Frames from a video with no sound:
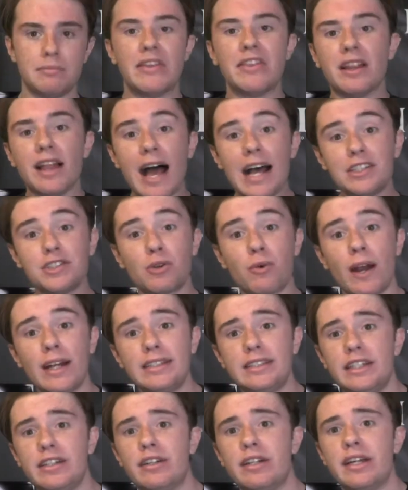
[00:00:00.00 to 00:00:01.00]
Now, the last
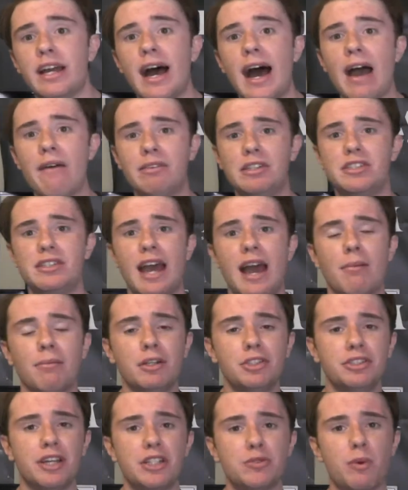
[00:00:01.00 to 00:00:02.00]
criteria I've
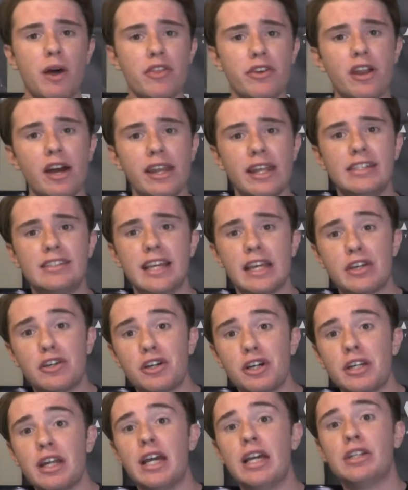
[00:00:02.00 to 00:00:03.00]
established is whether or not it is a
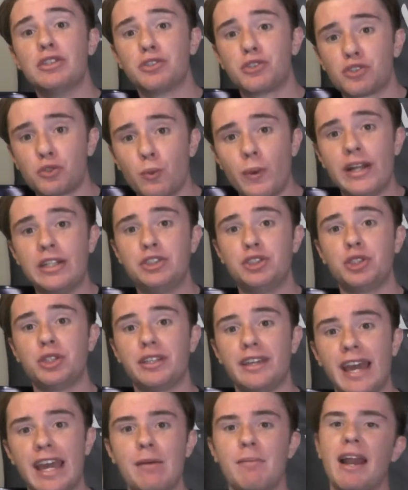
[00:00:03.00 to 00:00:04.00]
good
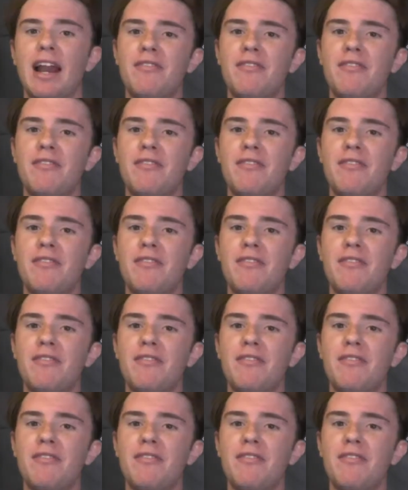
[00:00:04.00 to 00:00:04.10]
Switch game.